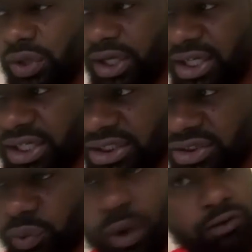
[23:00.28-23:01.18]
who
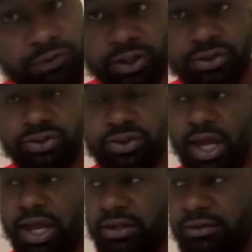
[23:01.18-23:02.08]
is well-versed
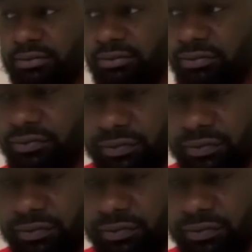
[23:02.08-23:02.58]
and